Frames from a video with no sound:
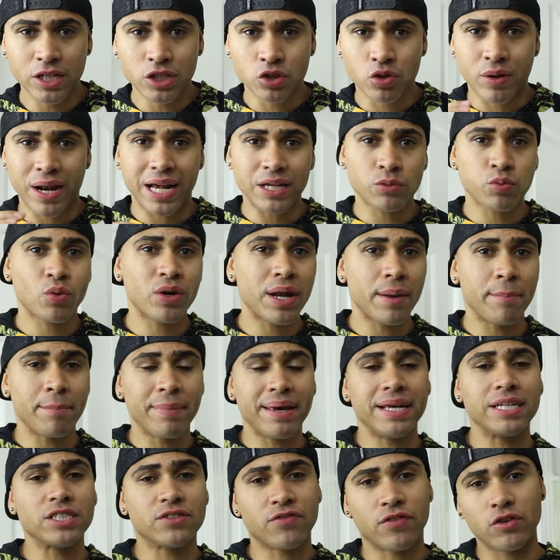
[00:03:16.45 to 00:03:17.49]
So that's what it
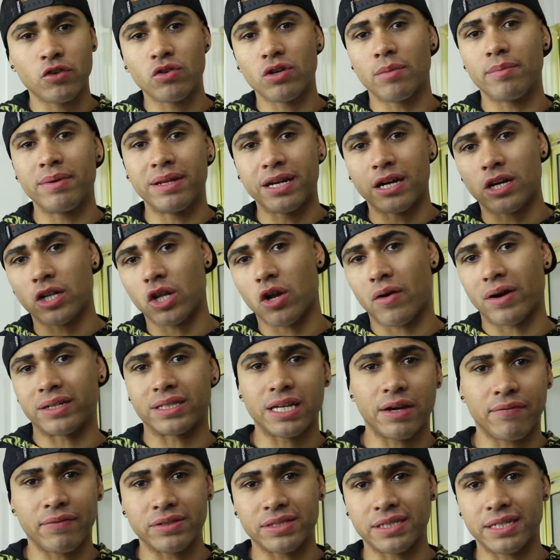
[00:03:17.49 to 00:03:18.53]
means for you to be in a caloric
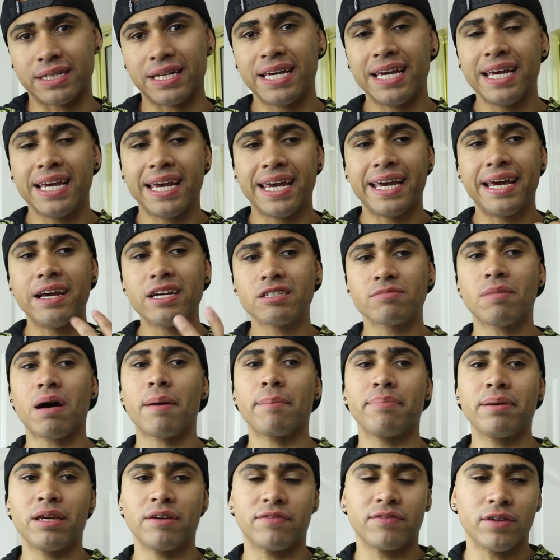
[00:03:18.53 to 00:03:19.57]
deficit. And here's
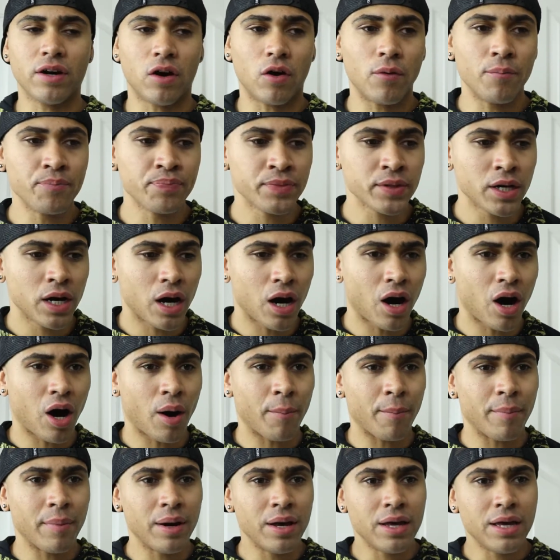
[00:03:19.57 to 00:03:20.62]
my beef though.
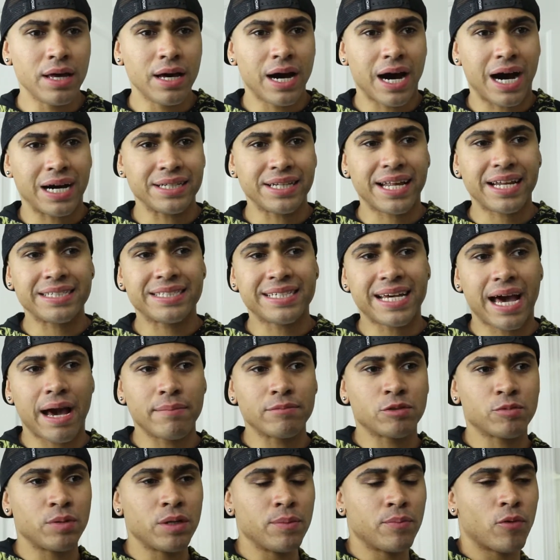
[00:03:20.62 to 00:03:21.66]
A lot of
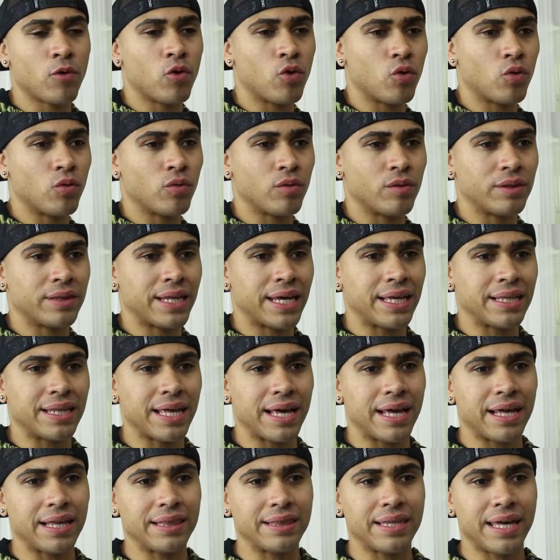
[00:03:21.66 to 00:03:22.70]
times people,
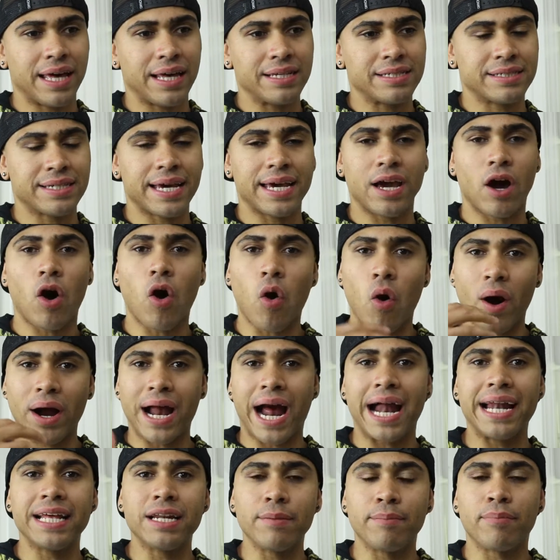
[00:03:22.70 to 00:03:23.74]
they say, oh,
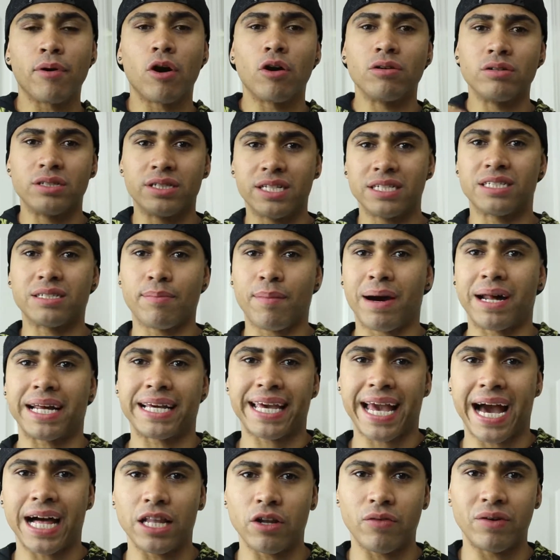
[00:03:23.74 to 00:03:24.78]
I need to burn this amount of
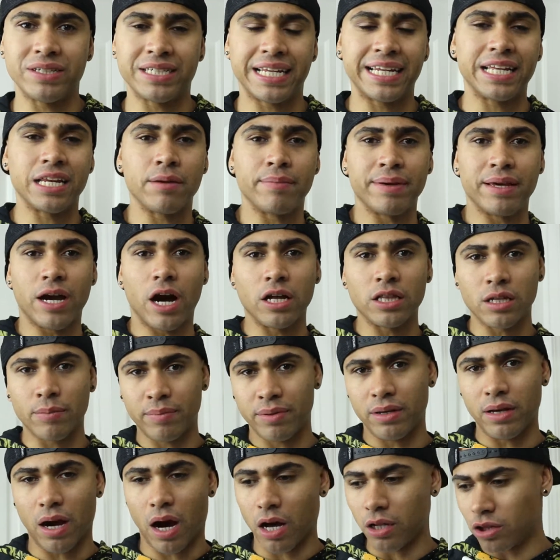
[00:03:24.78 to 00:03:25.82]
calories. I need to be
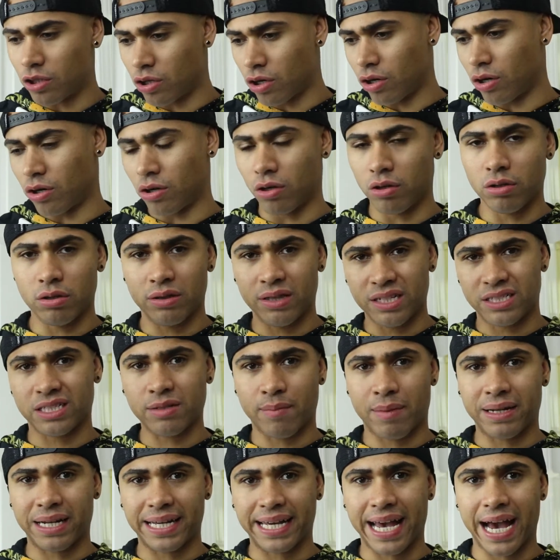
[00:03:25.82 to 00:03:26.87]
under this
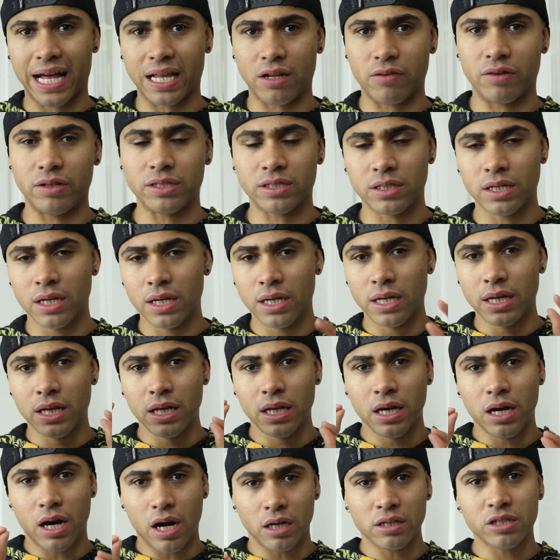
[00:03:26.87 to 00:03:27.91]
amount of calories.
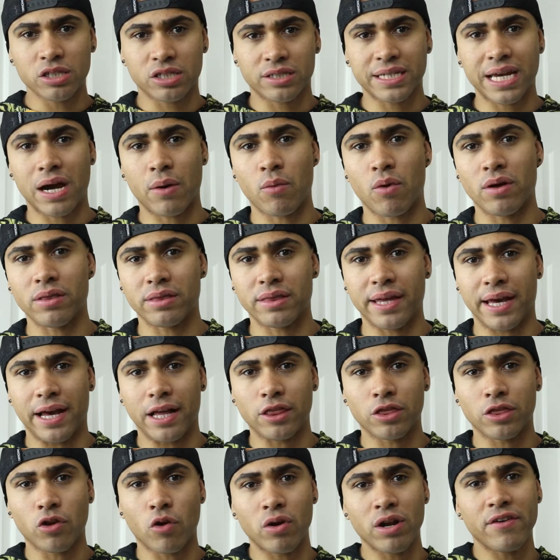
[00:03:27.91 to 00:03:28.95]
Understand one thing,
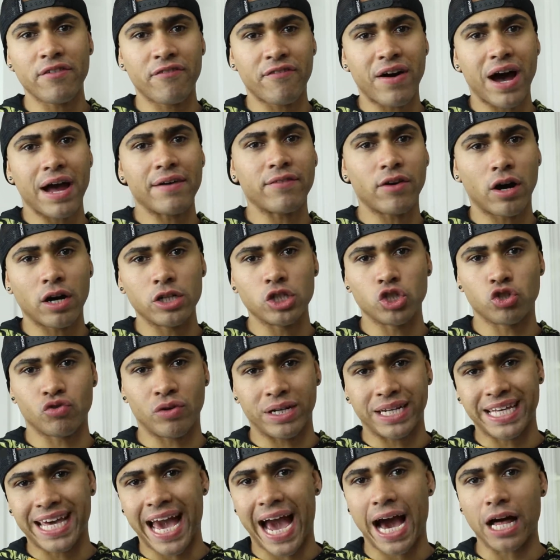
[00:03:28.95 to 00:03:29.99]

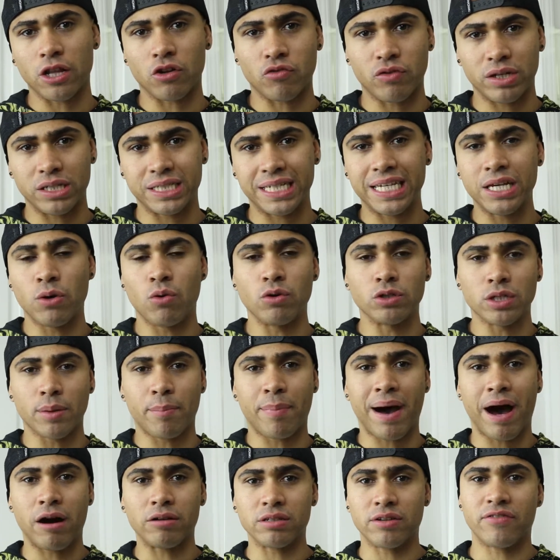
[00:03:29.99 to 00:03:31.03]
3,500 calories equals a
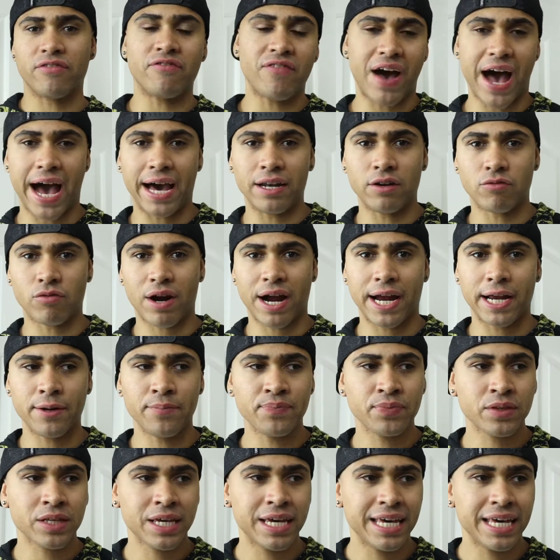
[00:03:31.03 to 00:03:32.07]
pound of fat, right?
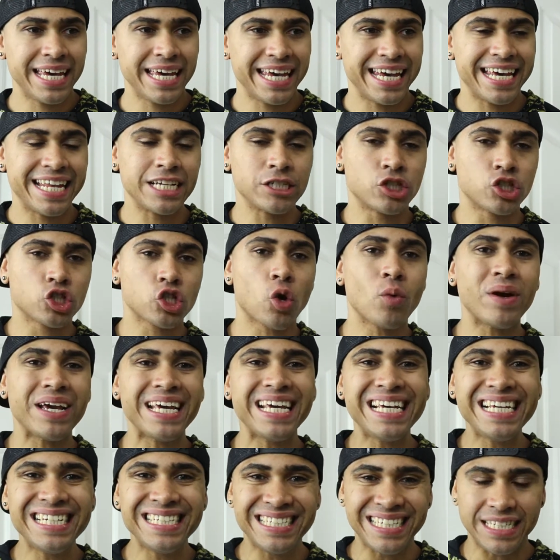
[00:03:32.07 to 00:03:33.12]
It is so
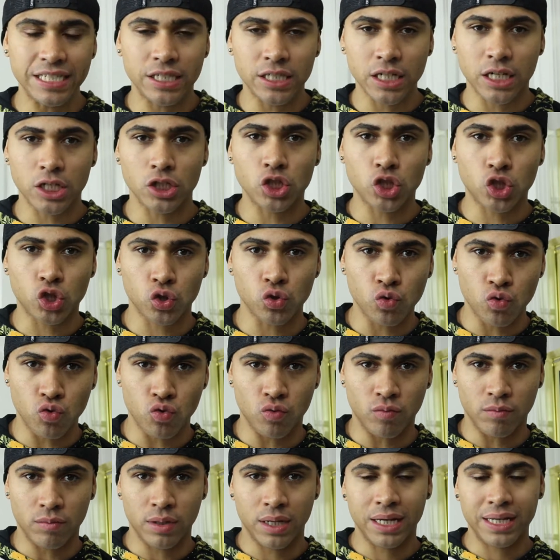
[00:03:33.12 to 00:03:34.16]
easy to
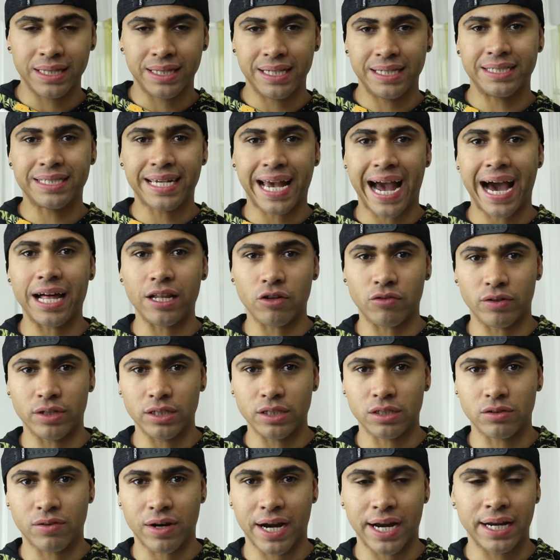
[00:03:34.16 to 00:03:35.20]
consume these
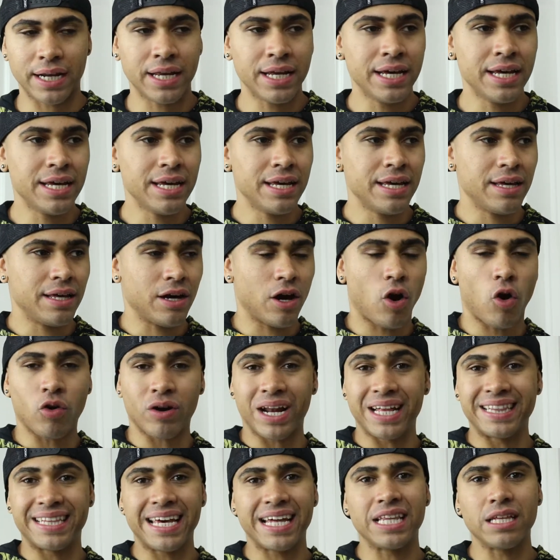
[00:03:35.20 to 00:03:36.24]
calories, right? On
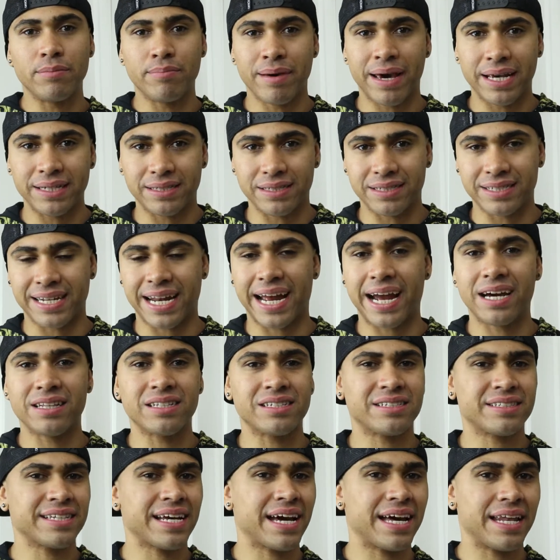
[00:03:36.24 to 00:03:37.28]
a daily basis. And I
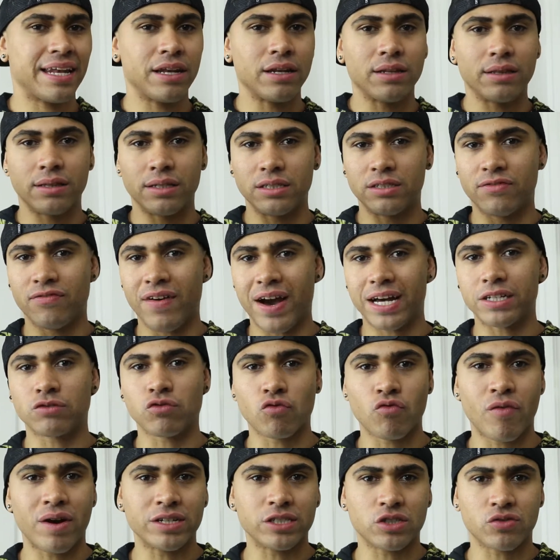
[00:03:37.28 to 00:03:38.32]
understand these fast
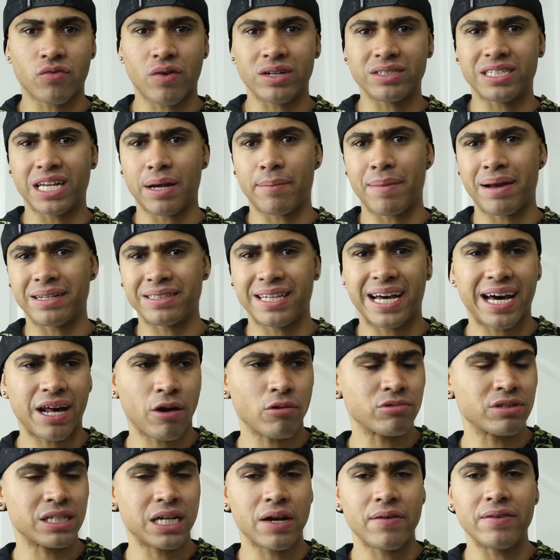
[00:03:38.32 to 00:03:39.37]
food restaurants like
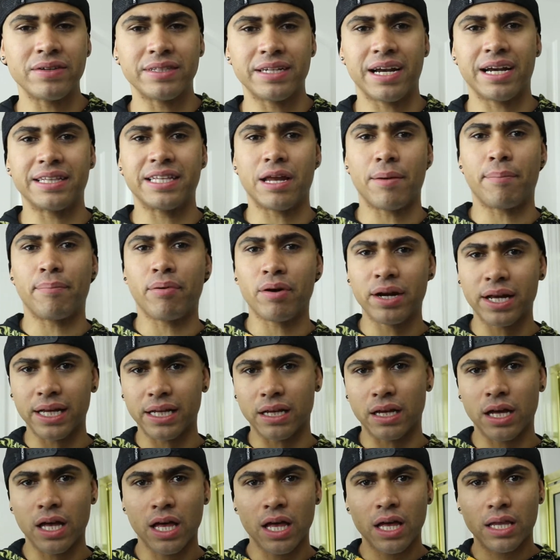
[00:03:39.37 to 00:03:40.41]
McDonald's and everything, and they're
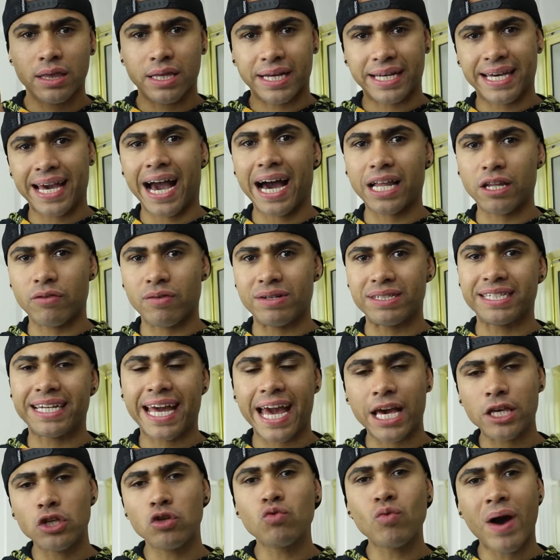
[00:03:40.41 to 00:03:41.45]
putting the calories.
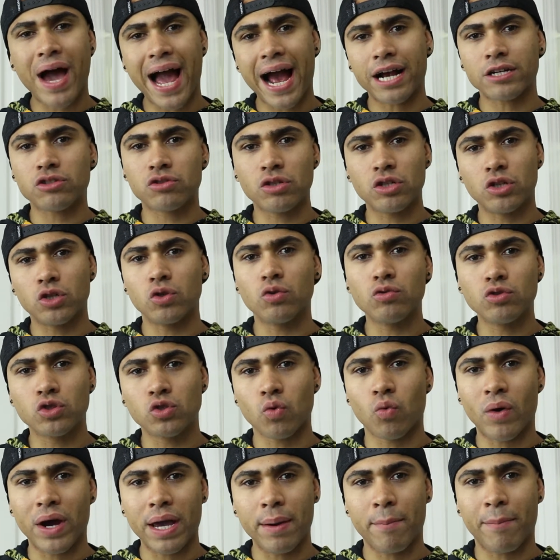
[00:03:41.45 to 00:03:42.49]
Can you actually lose the
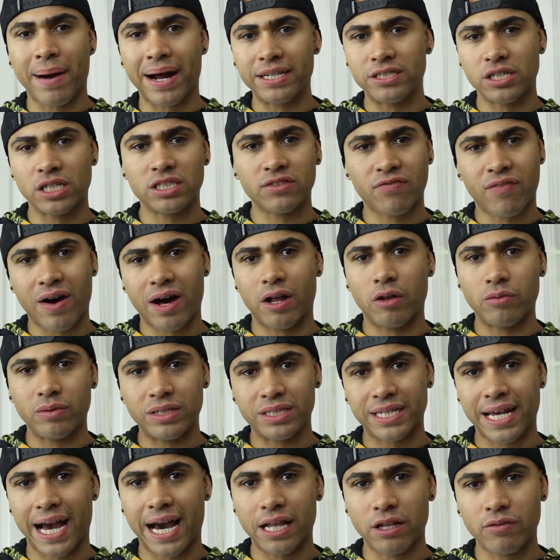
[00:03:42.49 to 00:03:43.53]
weight by just following
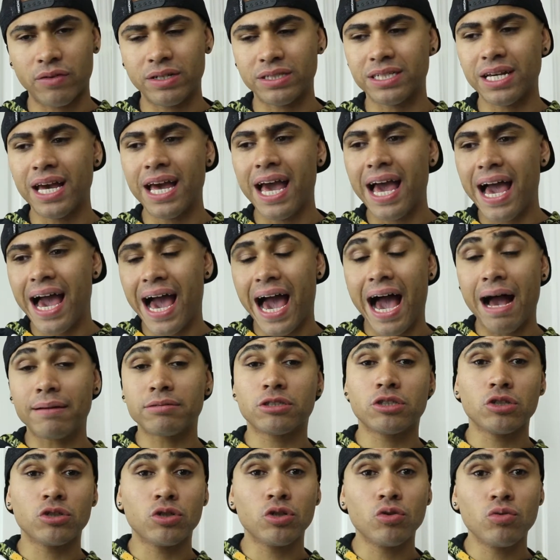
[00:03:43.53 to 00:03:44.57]
these calories?
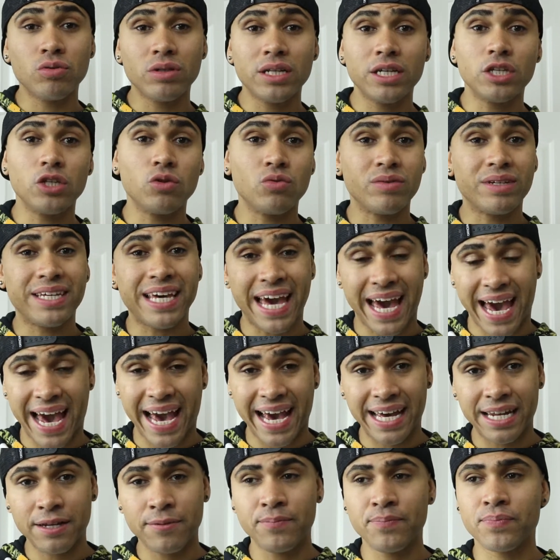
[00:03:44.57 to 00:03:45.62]
Absolutely, you
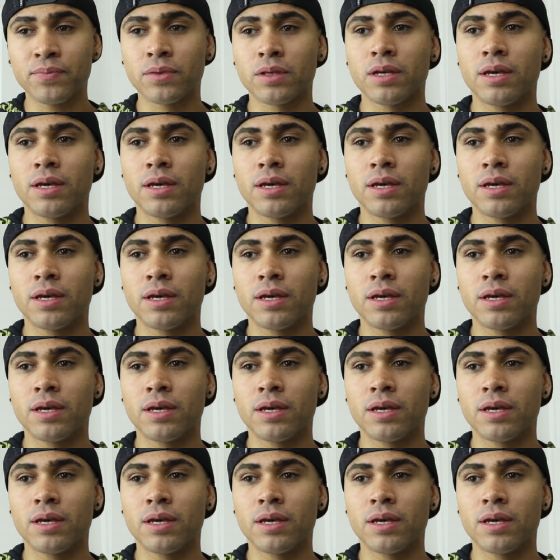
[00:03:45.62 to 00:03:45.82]
can.